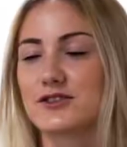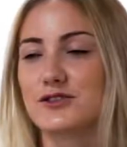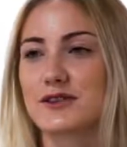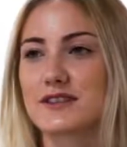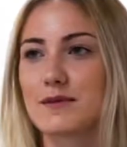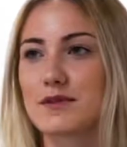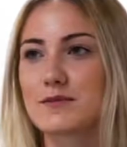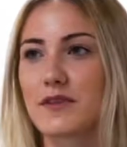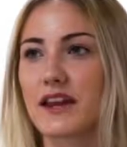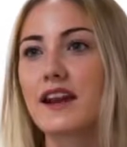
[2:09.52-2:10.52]
you do assignments,
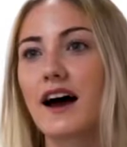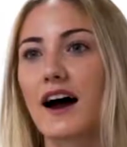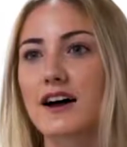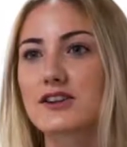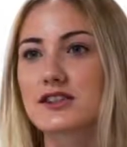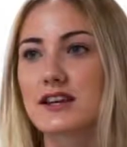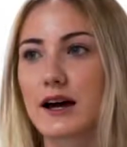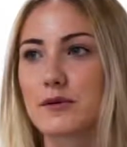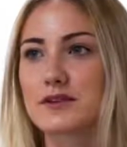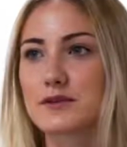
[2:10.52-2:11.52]
but then actually
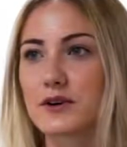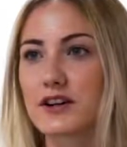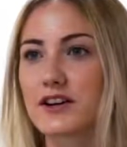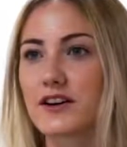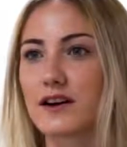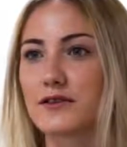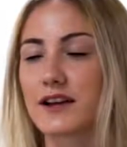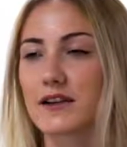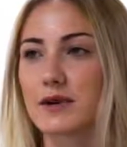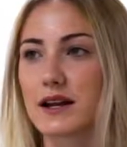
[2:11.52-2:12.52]
coming to work here, I feel
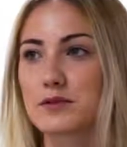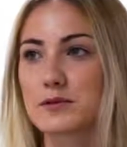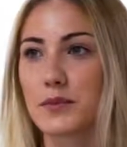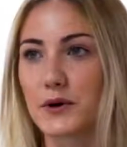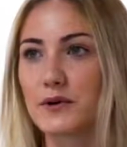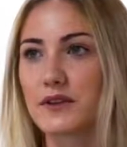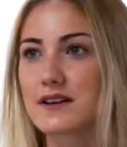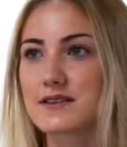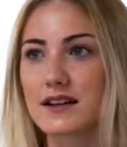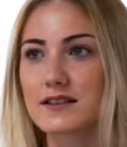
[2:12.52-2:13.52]
like I've been able to put
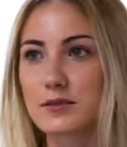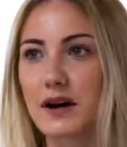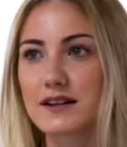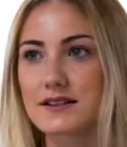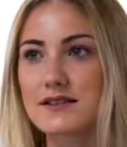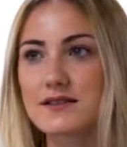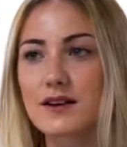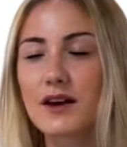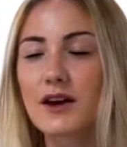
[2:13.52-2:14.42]
things into practice.